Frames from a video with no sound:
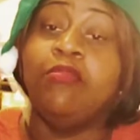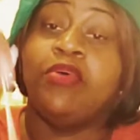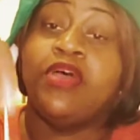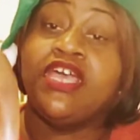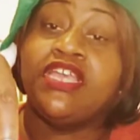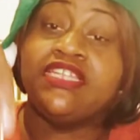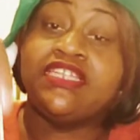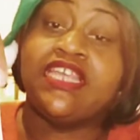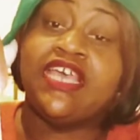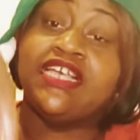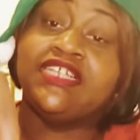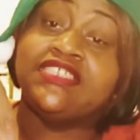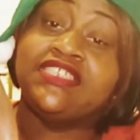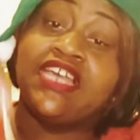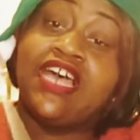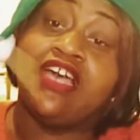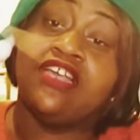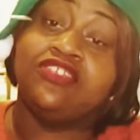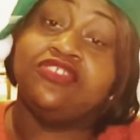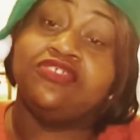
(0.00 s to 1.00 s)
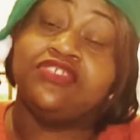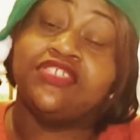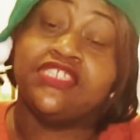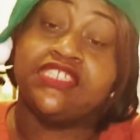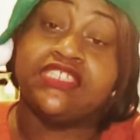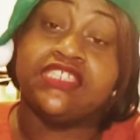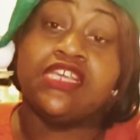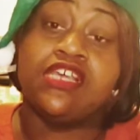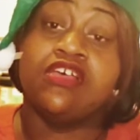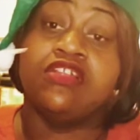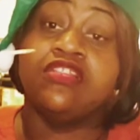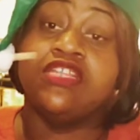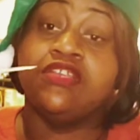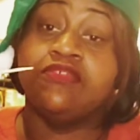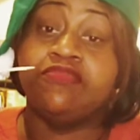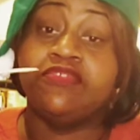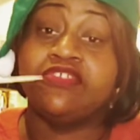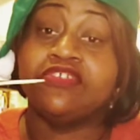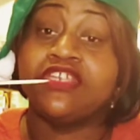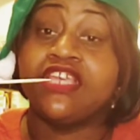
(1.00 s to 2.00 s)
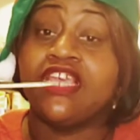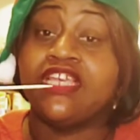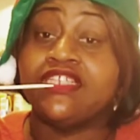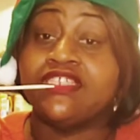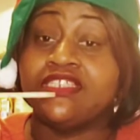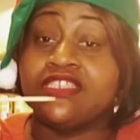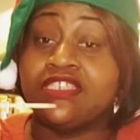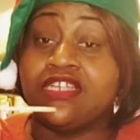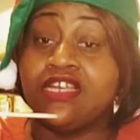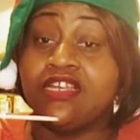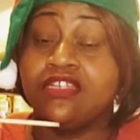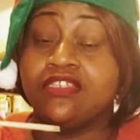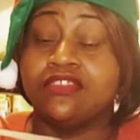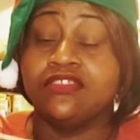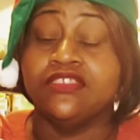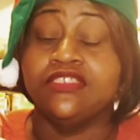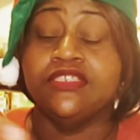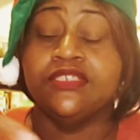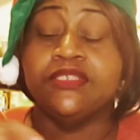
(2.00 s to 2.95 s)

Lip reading: But that's how you can tell if your cake is done.